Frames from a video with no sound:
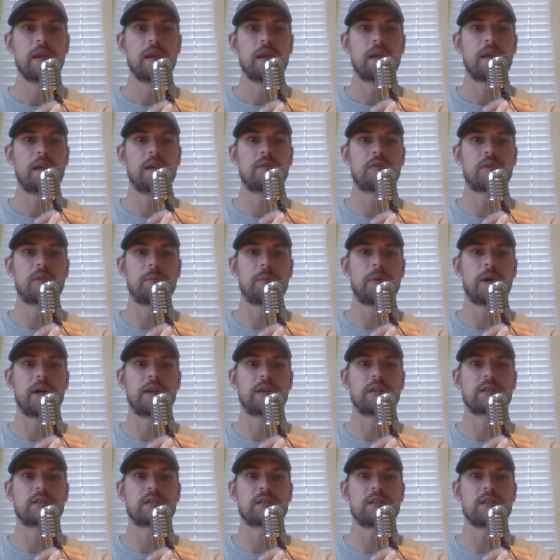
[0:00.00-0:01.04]
If the
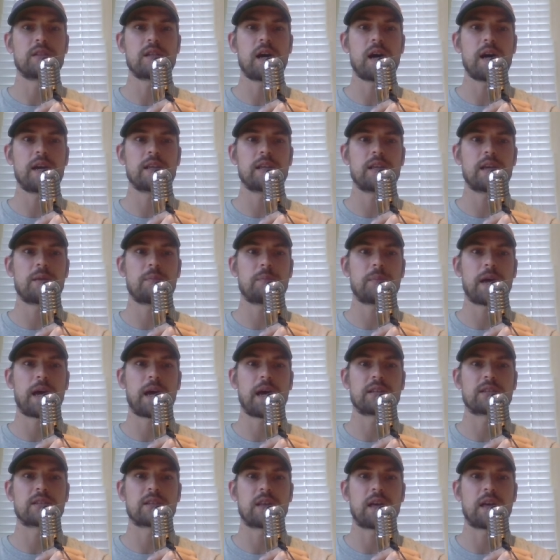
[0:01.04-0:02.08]
pawn is not yet
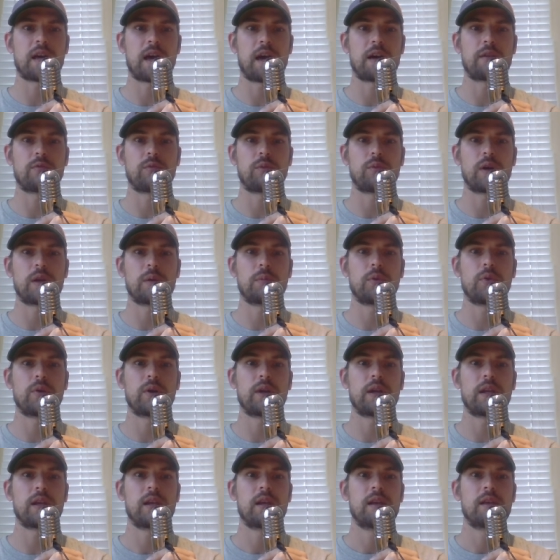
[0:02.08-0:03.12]
past the halfway
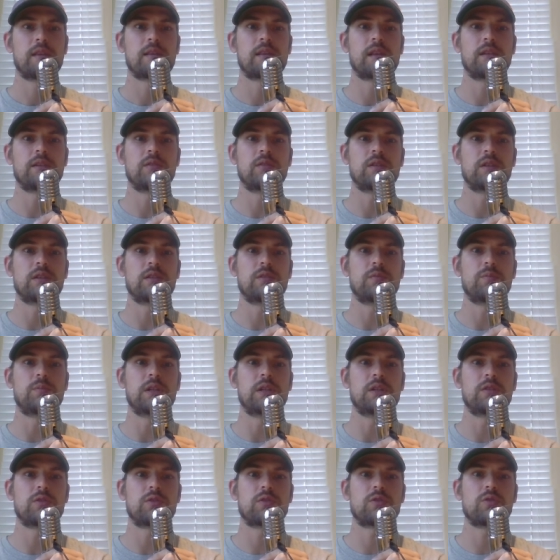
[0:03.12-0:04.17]
point, then you need to
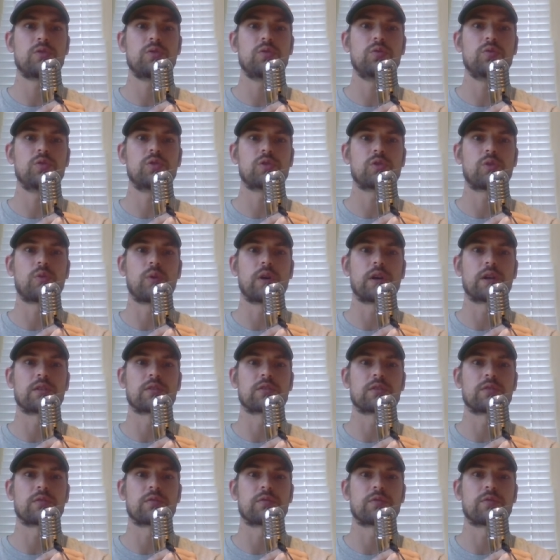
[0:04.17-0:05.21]
be 2
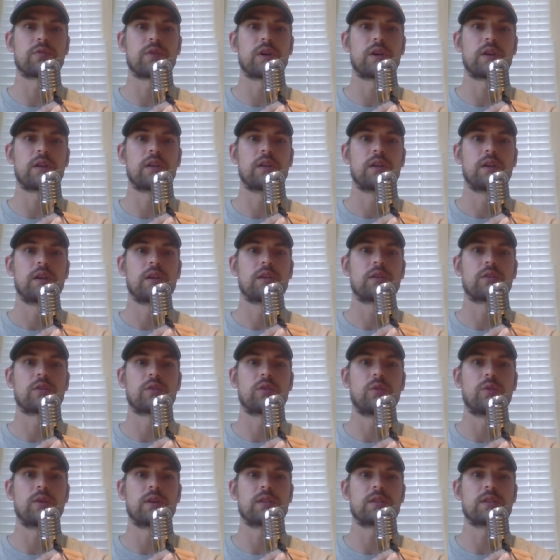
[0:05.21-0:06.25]
squares in front. You're
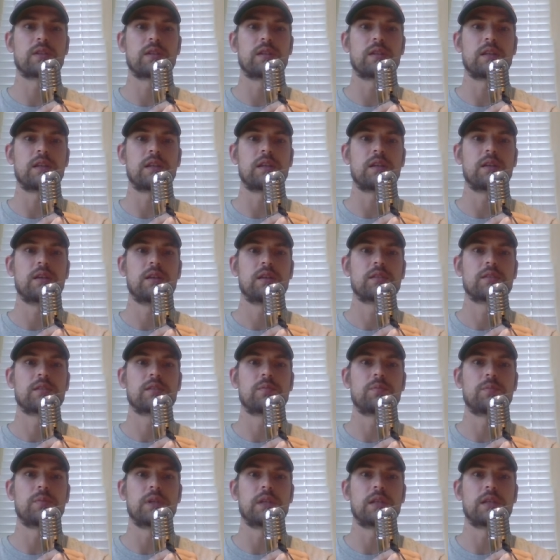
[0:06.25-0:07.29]
going to need
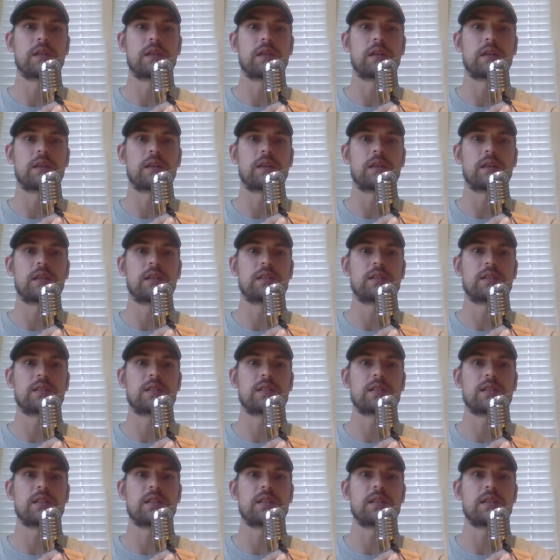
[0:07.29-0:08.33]
to be in the
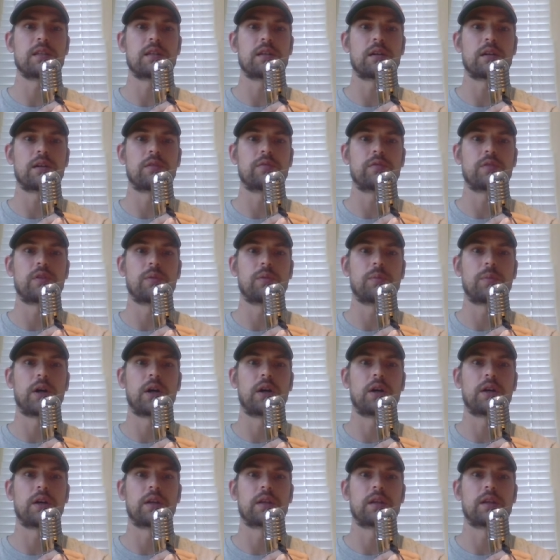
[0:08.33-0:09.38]
T of the
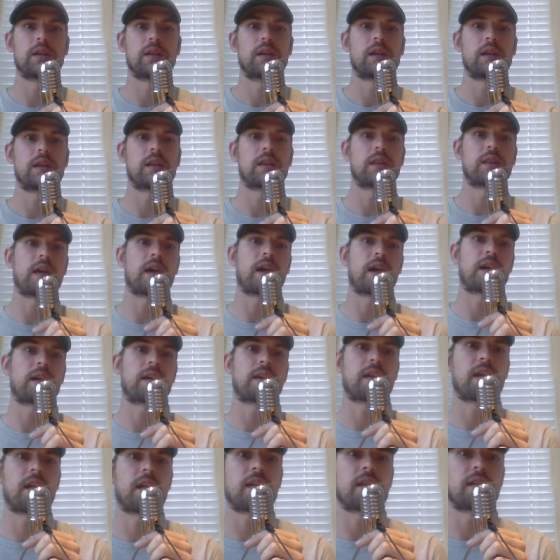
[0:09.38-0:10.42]
pawn in
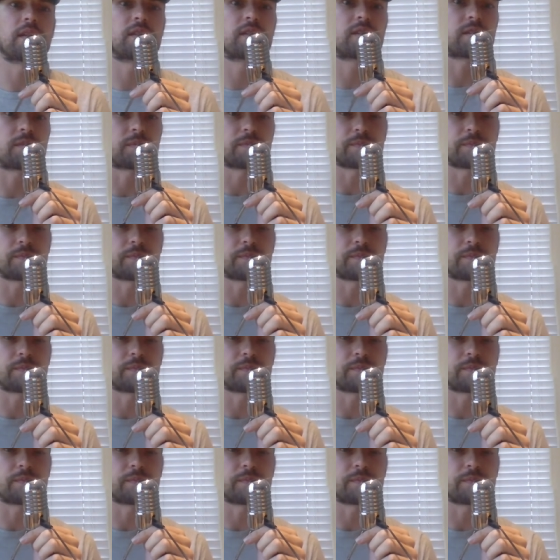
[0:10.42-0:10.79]
that case.